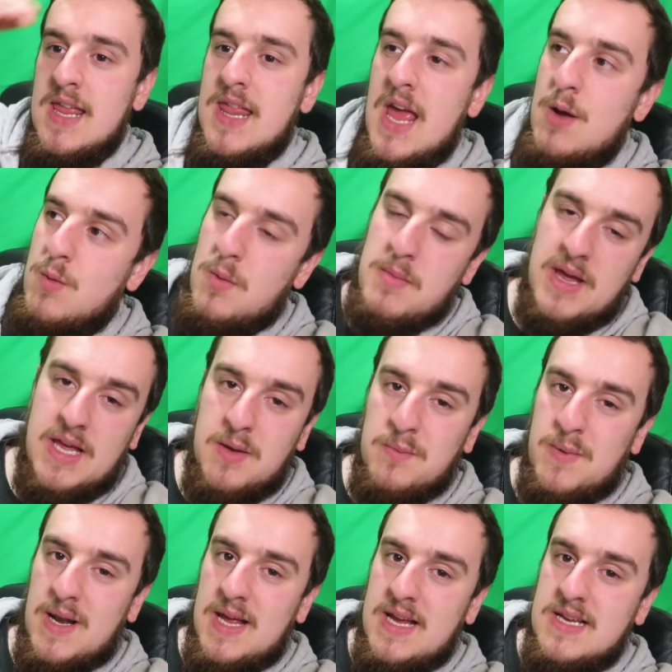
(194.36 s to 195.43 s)
they were making
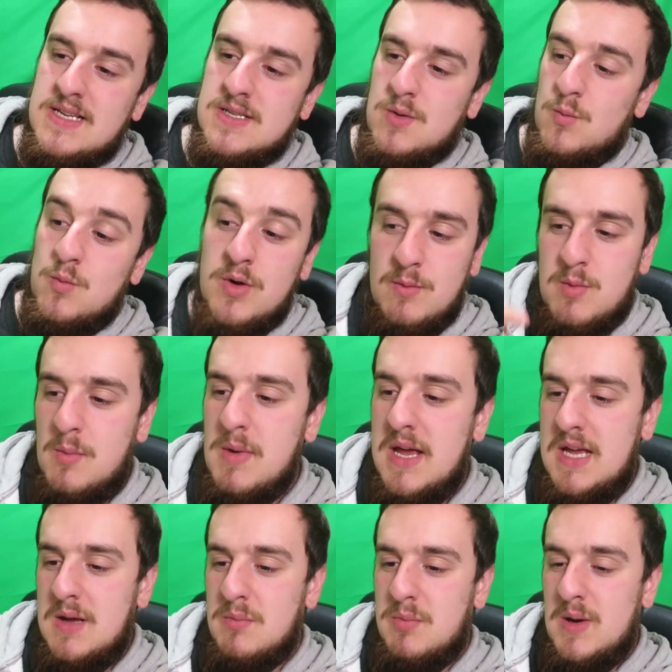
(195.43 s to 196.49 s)
plays and we were
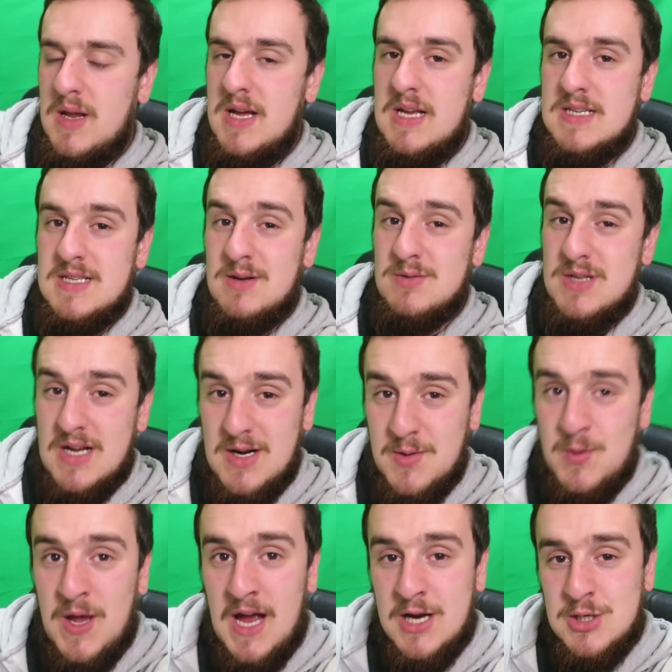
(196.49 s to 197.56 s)
making plays, and I was like,
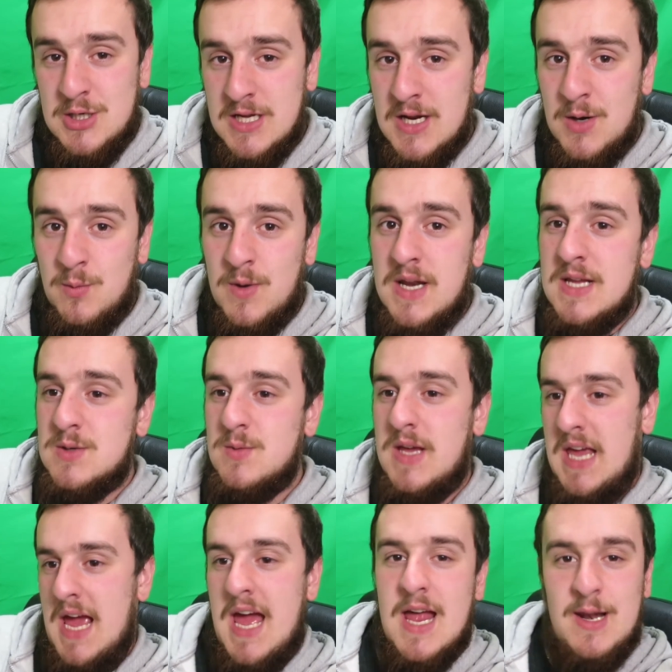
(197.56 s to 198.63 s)
we're actually going to win this. We
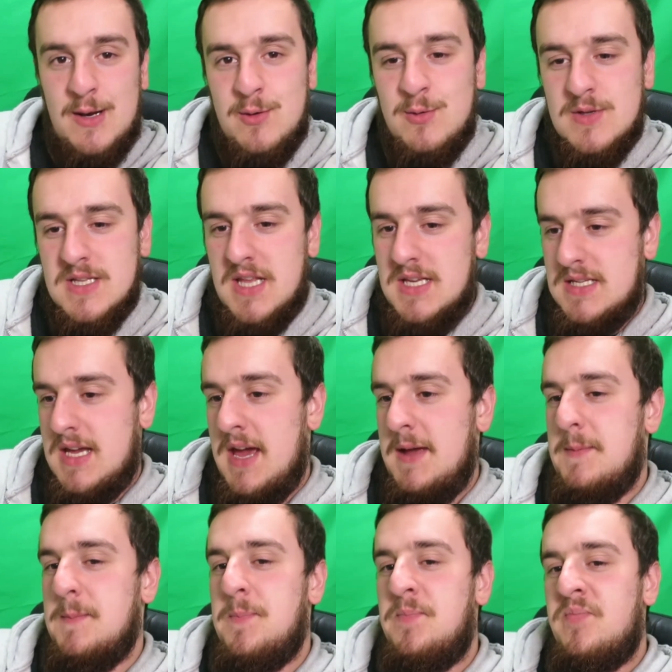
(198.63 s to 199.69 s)
can lose this
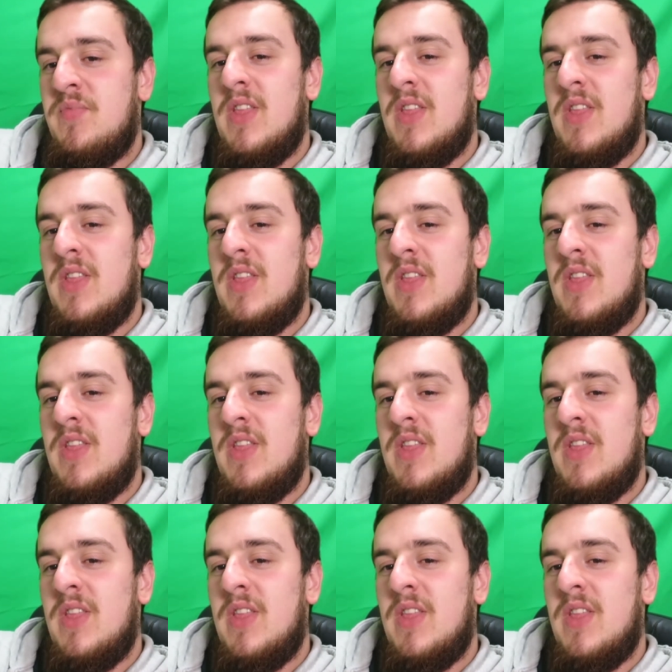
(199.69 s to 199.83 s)
game.